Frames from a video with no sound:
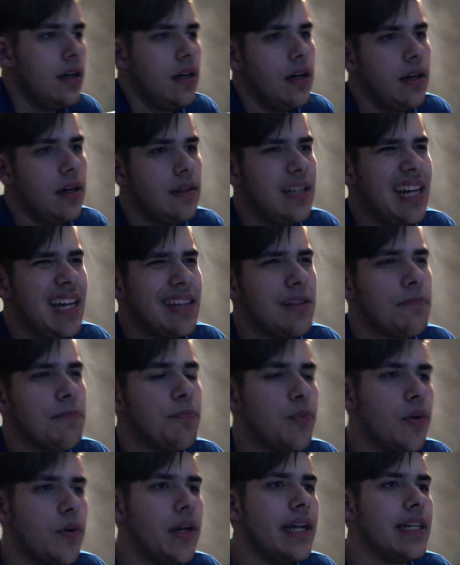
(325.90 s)
not the
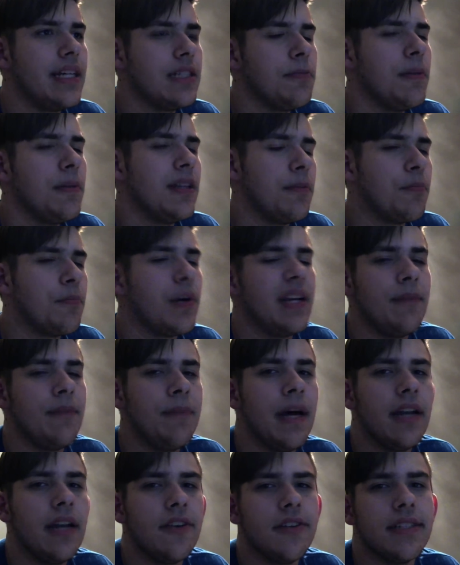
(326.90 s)
brakes but the brake
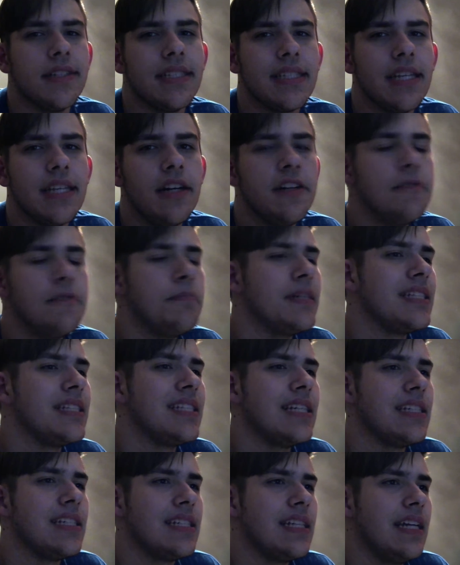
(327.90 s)
pedal itself but
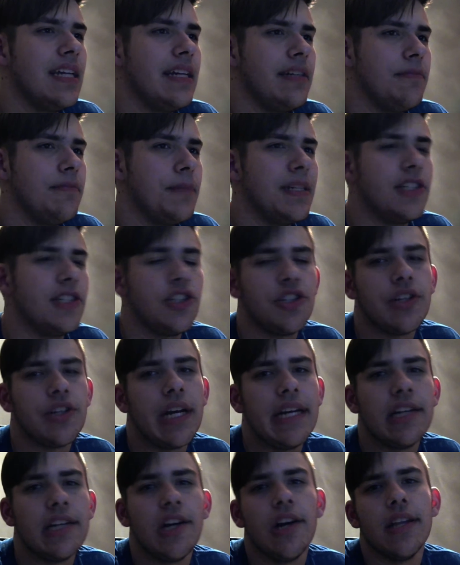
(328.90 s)
since they've been
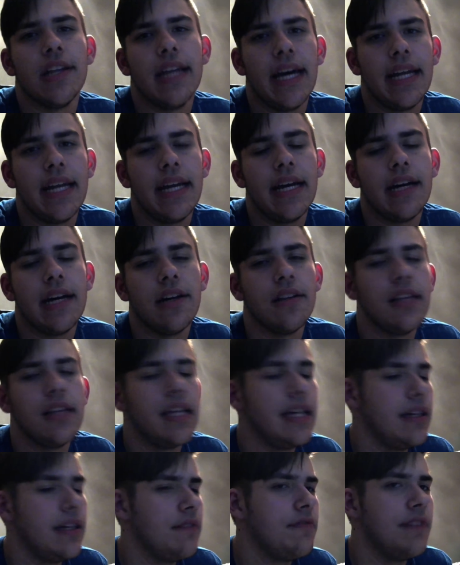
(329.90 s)
straightening all that out
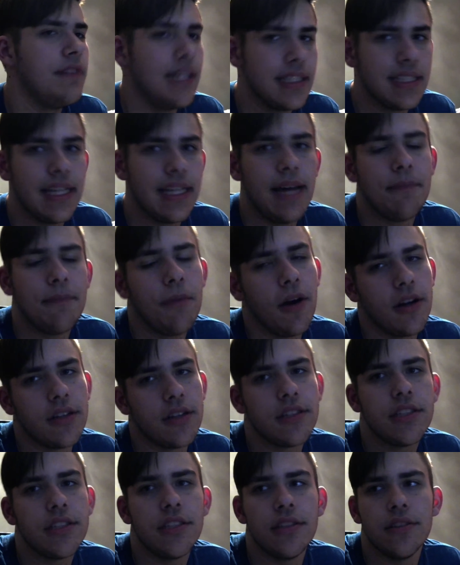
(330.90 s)
they fixed that
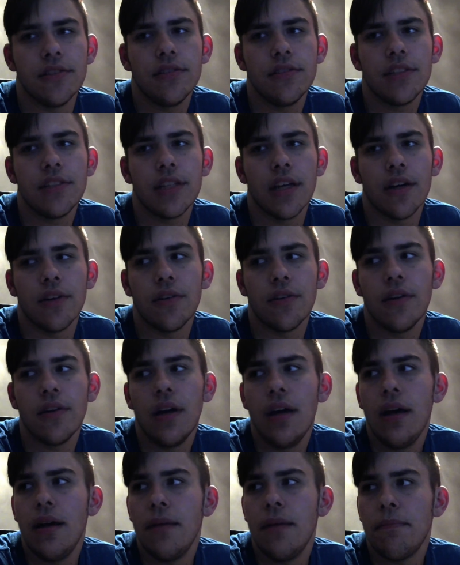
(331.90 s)
part too so
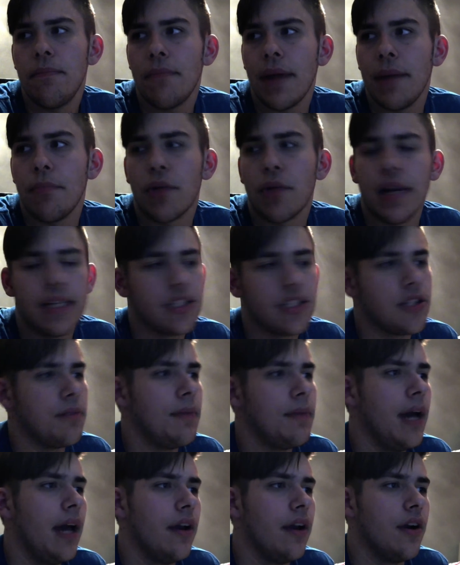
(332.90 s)
my brakes are
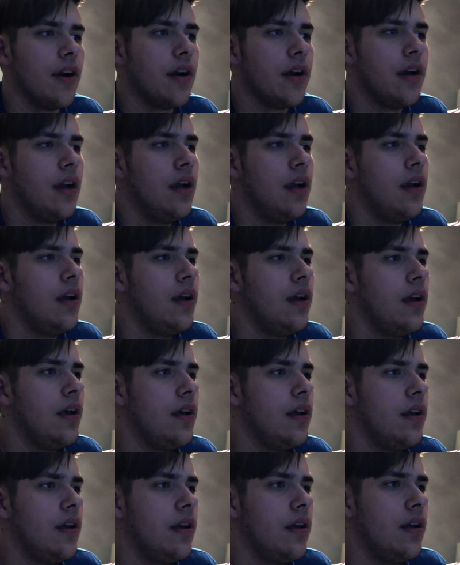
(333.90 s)
better
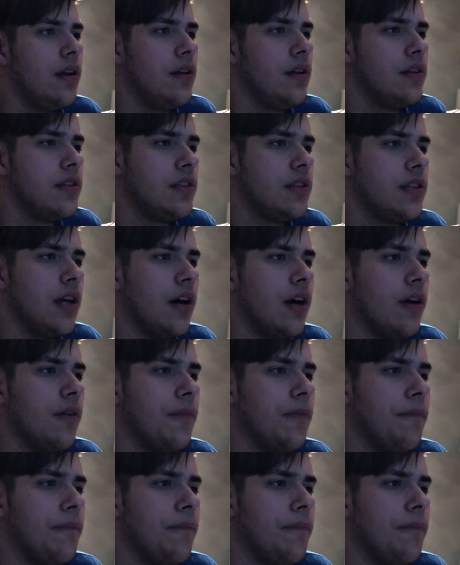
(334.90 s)
so